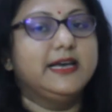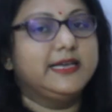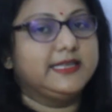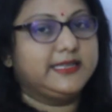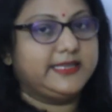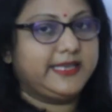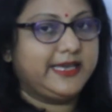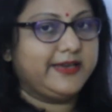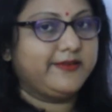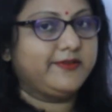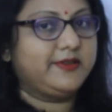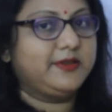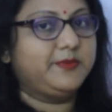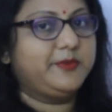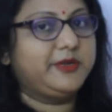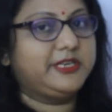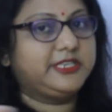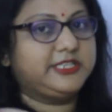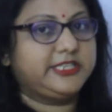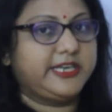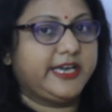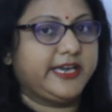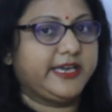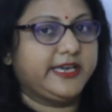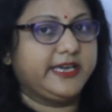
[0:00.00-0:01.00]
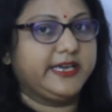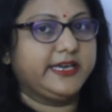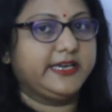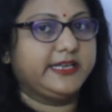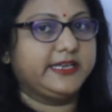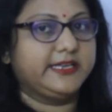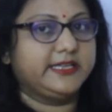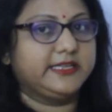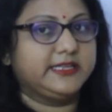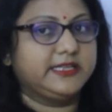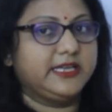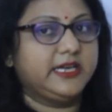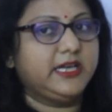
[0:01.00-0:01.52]
they will be taking
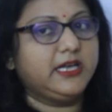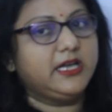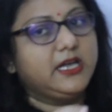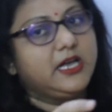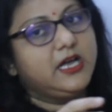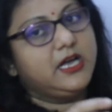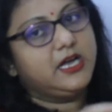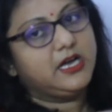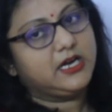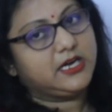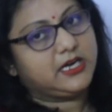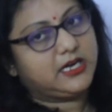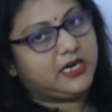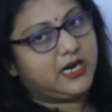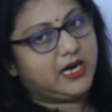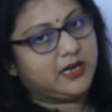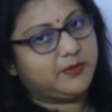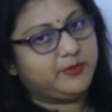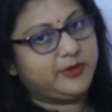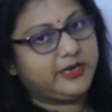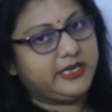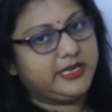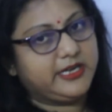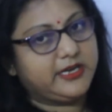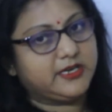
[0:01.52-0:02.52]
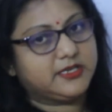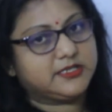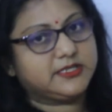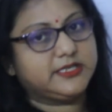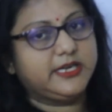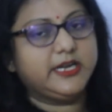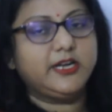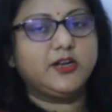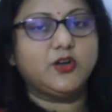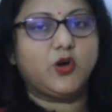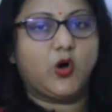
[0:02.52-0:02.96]
in the carbon dioxide